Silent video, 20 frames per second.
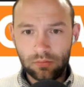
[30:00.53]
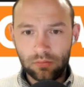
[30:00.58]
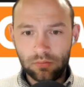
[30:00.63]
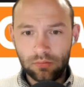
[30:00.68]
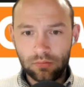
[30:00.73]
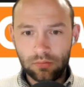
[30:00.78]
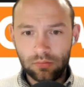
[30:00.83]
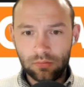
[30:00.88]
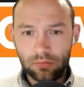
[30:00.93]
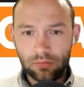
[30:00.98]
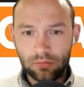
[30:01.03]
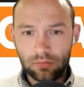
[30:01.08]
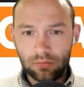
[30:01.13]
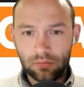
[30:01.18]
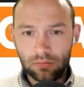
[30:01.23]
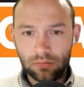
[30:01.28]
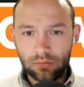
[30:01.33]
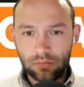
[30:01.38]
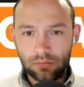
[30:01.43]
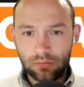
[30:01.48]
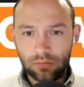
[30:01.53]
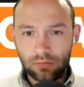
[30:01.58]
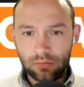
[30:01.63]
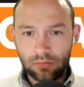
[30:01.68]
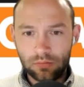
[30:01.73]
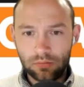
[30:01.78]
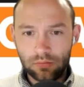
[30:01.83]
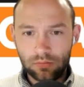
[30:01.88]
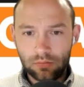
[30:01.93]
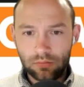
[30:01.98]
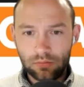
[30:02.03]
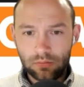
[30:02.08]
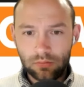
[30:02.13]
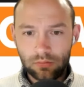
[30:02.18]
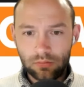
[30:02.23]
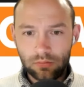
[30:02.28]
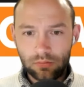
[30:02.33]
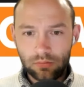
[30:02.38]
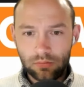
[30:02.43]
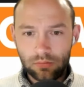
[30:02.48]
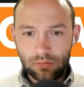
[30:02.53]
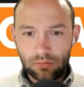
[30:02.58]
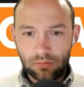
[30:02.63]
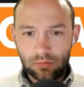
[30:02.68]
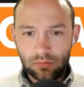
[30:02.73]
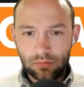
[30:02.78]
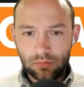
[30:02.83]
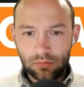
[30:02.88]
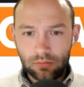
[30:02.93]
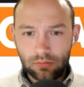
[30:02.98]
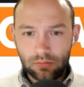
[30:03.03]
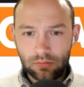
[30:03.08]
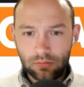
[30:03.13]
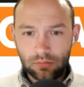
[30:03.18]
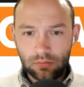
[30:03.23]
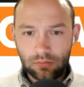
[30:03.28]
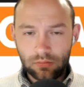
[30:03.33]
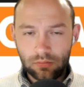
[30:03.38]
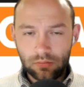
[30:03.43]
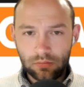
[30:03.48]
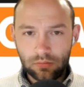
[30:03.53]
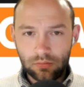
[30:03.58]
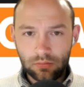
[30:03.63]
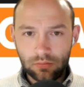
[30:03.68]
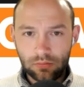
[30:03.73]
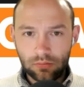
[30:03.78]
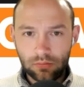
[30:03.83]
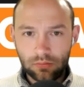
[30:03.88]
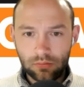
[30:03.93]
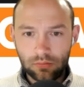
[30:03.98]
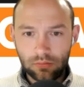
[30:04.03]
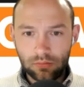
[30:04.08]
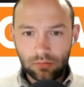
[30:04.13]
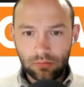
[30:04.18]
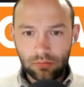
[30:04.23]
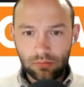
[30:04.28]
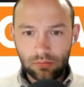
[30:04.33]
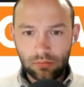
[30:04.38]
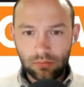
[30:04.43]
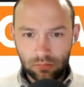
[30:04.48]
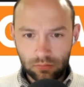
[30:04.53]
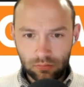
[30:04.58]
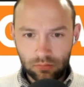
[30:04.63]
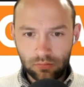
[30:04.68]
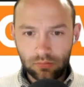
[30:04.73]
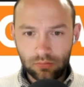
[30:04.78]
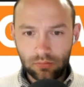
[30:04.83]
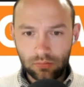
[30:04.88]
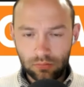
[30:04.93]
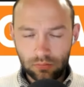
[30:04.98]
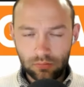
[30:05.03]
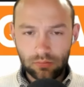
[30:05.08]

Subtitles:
The person shown says nothing.